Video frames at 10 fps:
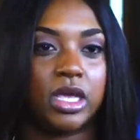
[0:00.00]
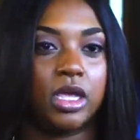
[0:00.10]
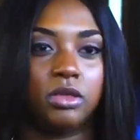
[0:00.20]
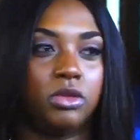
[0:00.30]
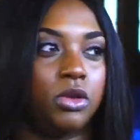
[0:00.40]

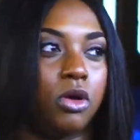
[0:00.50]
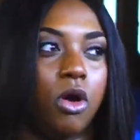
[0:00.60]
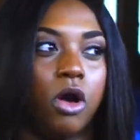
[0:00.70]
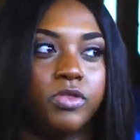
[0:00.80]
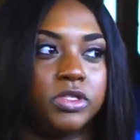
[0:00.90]
Like, you know,
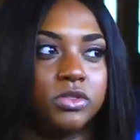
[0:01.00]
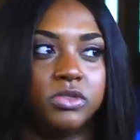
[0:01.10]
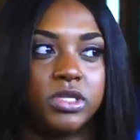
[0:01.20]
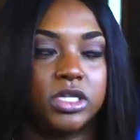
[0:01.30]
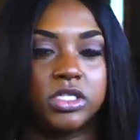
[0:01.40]
all these
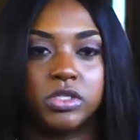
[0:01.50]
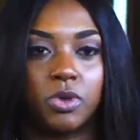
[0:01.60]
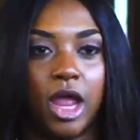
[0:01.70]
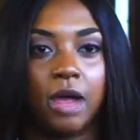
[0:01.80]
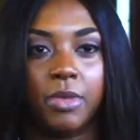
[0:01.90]
news stations
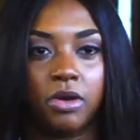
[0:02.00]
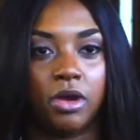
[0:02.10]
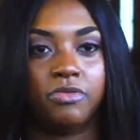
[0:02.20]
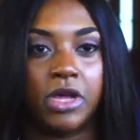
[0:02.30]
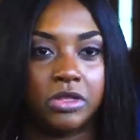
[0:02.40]
were at my
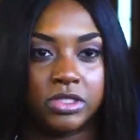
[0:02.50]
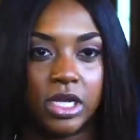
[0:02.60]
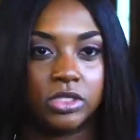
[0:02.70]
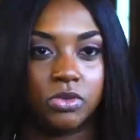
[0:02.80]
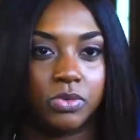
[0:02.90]
grandfather's
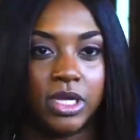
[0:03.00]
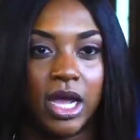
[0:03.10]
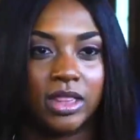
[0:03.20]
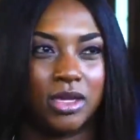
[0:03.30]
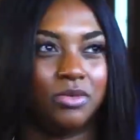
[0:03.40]
house when we
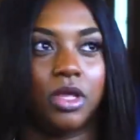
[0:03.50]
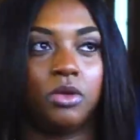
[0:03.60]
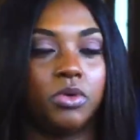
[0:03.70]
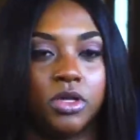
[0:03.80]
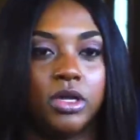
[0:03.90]
got there. We're
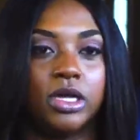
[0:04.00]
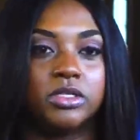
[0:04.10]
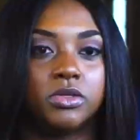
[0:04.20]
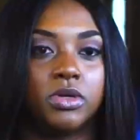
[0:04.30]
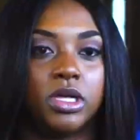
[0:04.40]
like, what are you
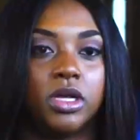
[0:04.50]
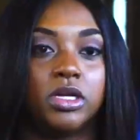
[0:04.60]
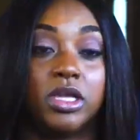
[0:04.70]
guys doing here?